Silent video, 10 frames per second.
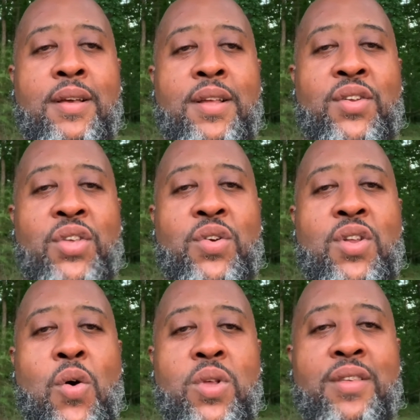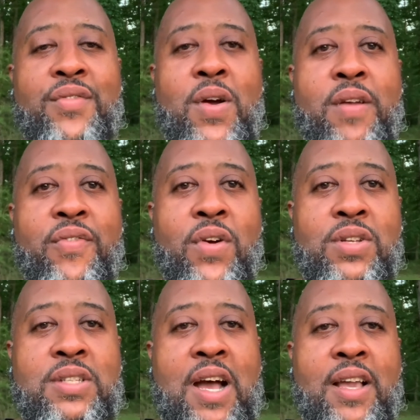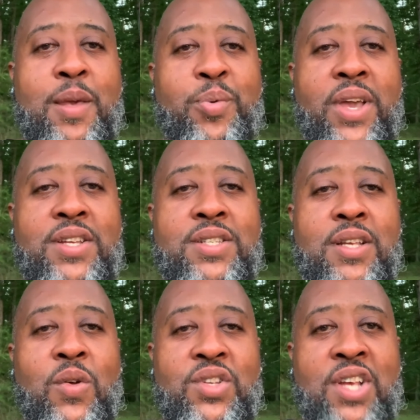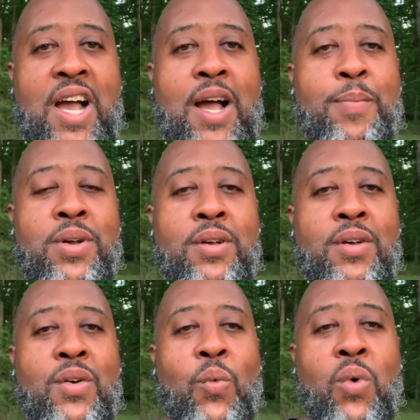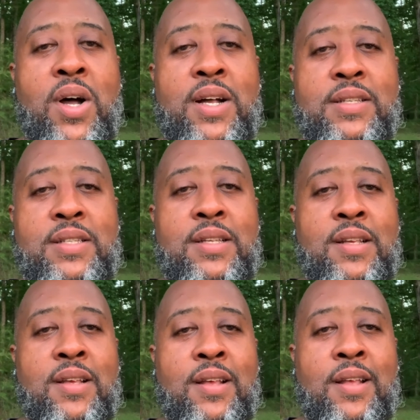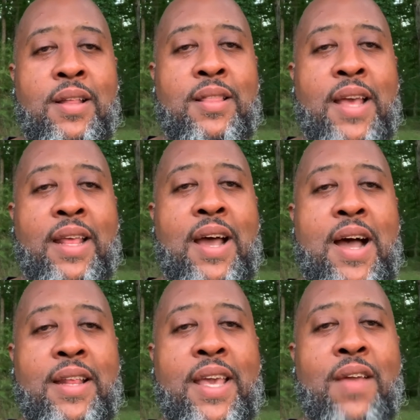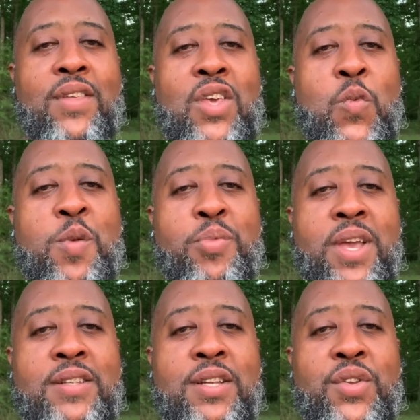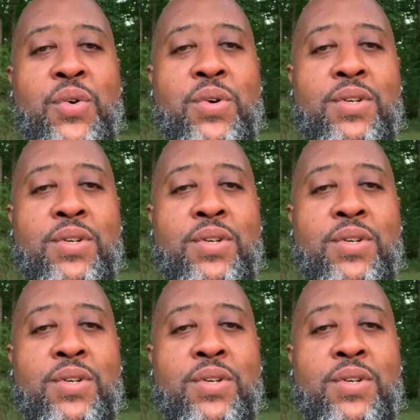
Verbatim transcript: Do you know what the very first occupation or job was that God gave the human being to do?